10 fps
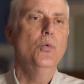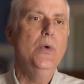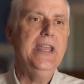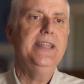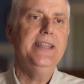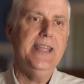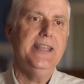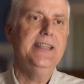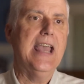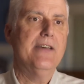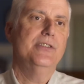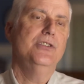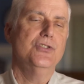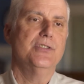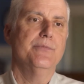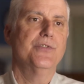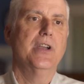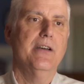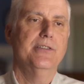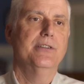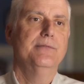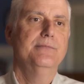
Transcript: we need Gavin Newsom for governor.